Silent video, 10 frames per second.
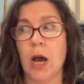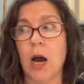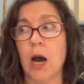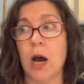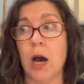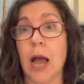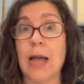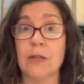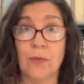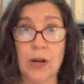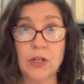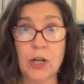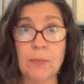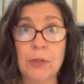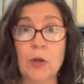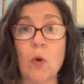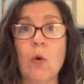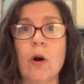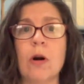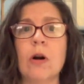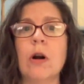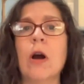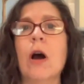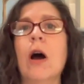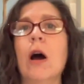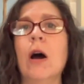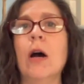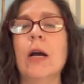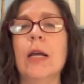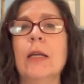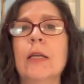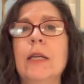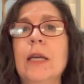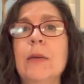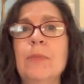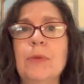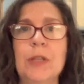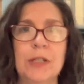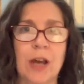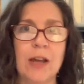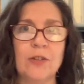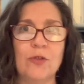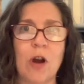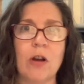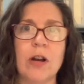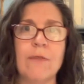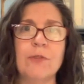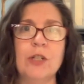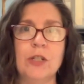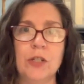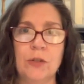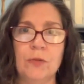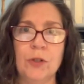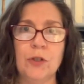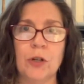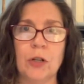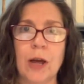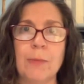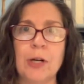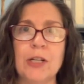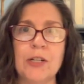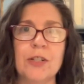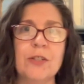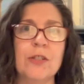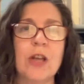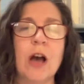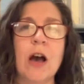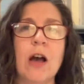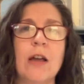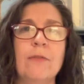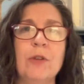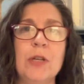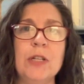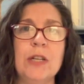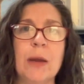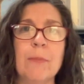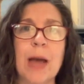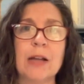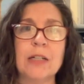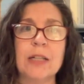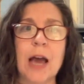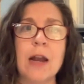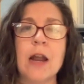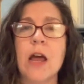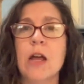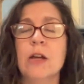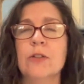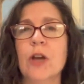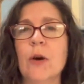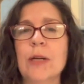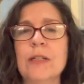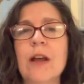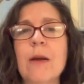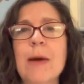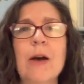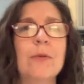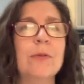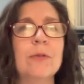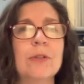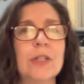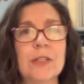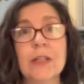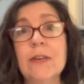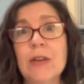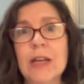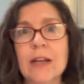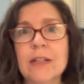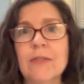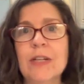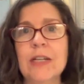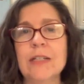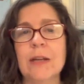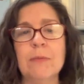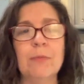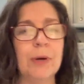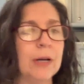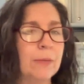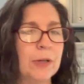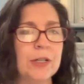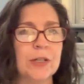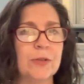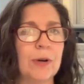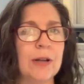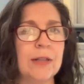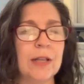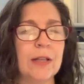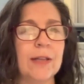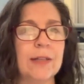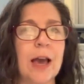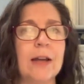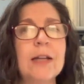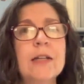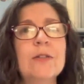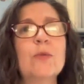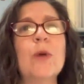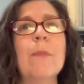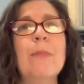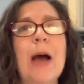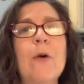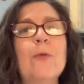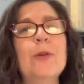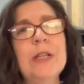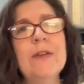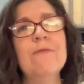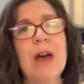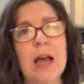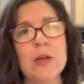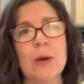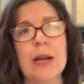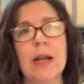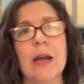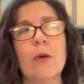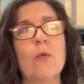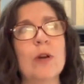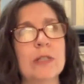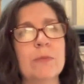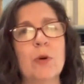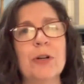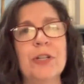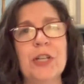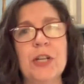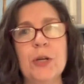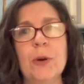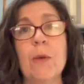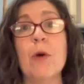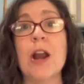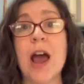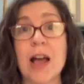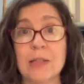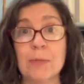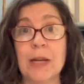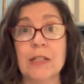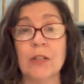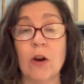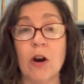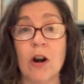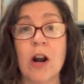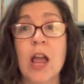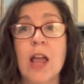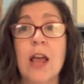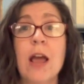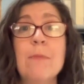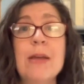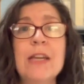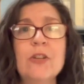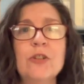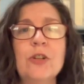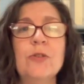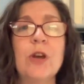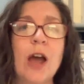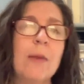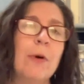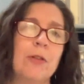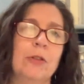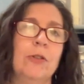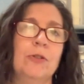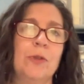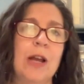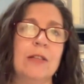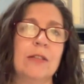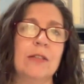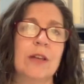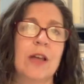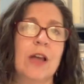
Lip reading: as friendships or keep the ties strong enough to do future collaborations if you need to get back to that. So it's not about just leaving activities and burning bridges or anything like that. It is about really evaluating what's important to you and what aspects are and making sure you tie up all the loose threads.